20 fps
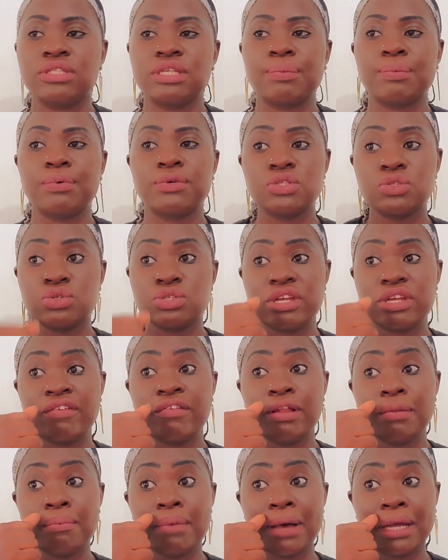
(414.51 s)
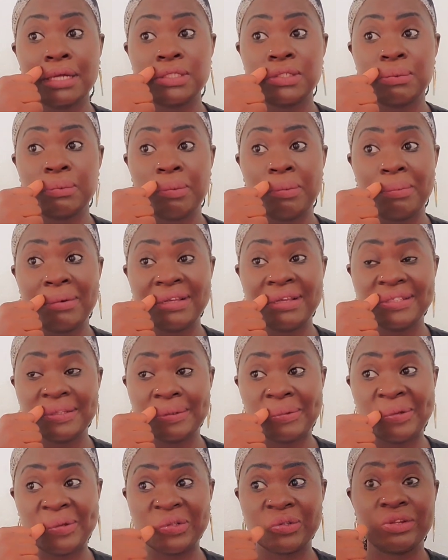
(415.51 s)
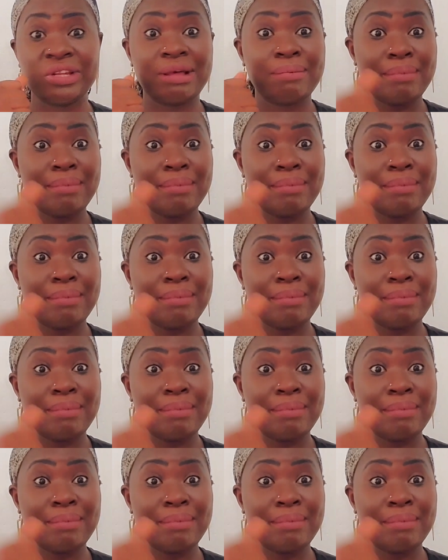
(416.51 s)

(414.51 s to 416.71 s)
supposed to travel back to Mombasa because on a